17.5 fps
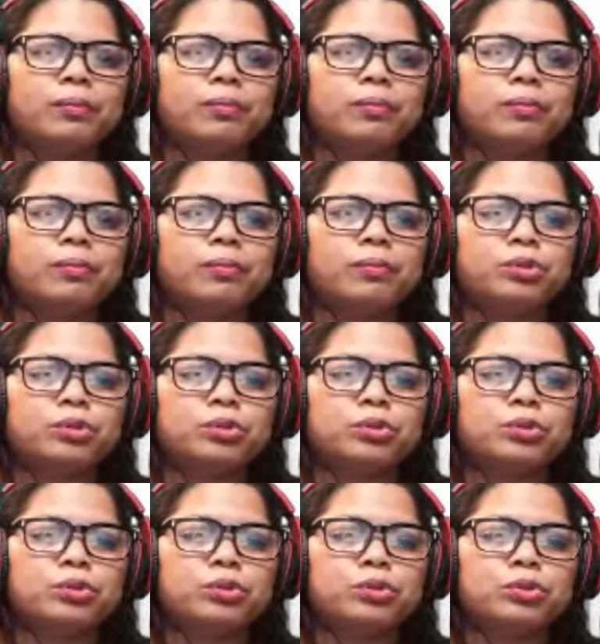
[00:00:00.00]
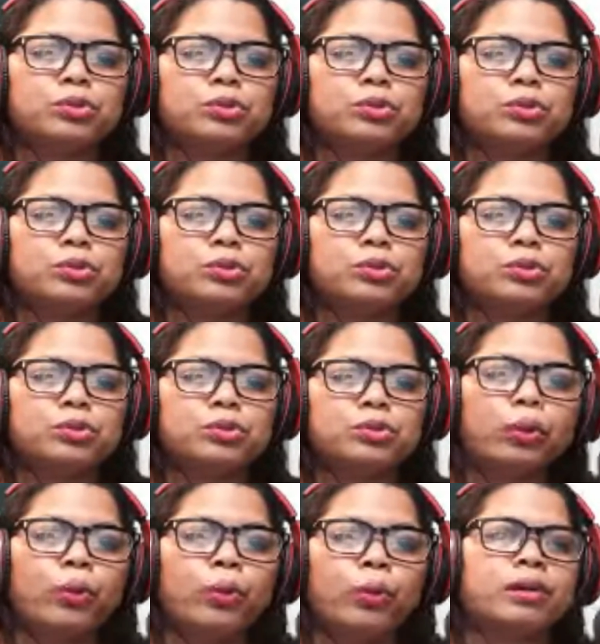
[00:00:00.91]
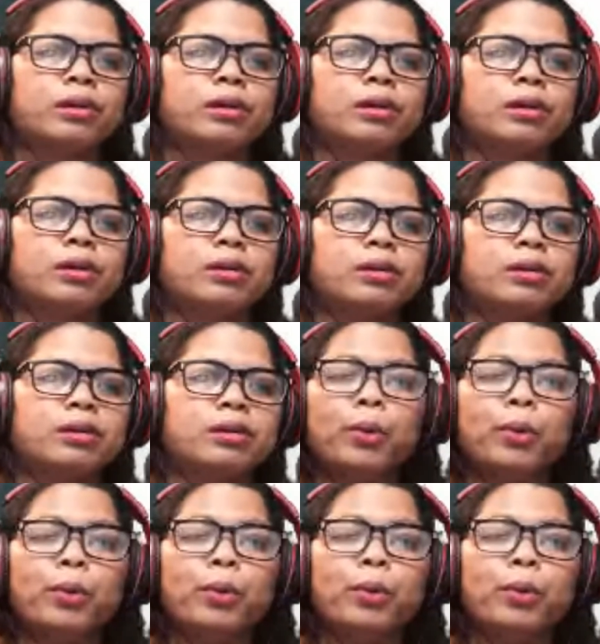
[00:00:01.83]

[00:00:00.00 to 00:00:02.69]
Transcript: control board or motor.